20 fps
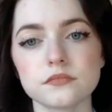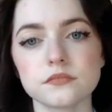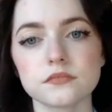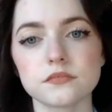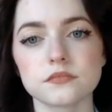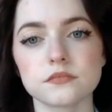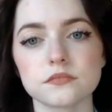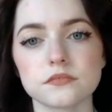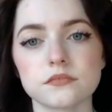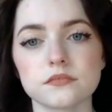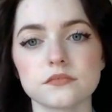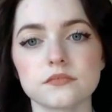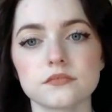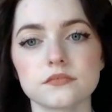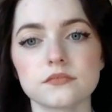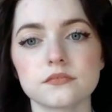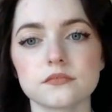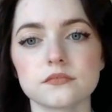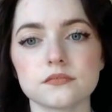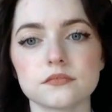
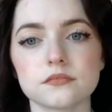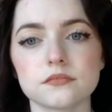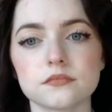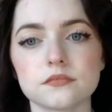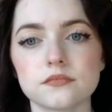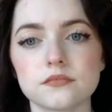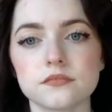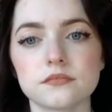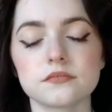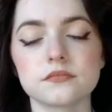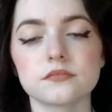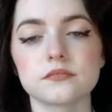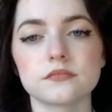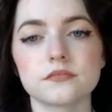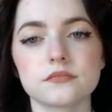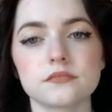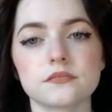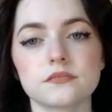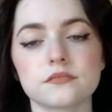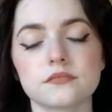
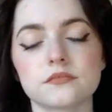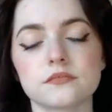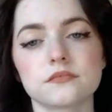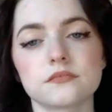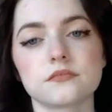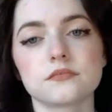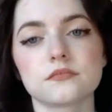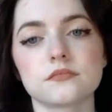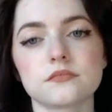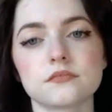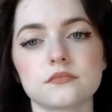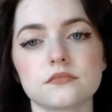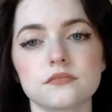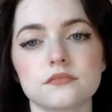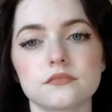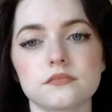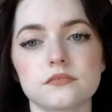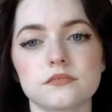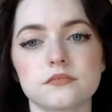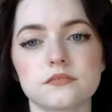
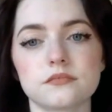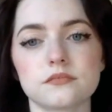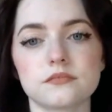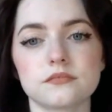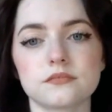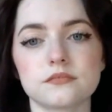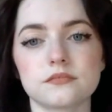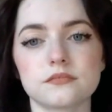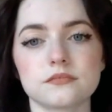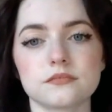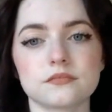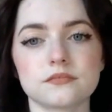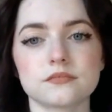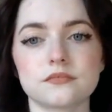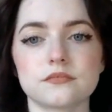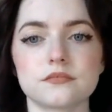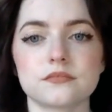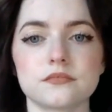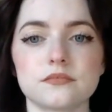(not speaking)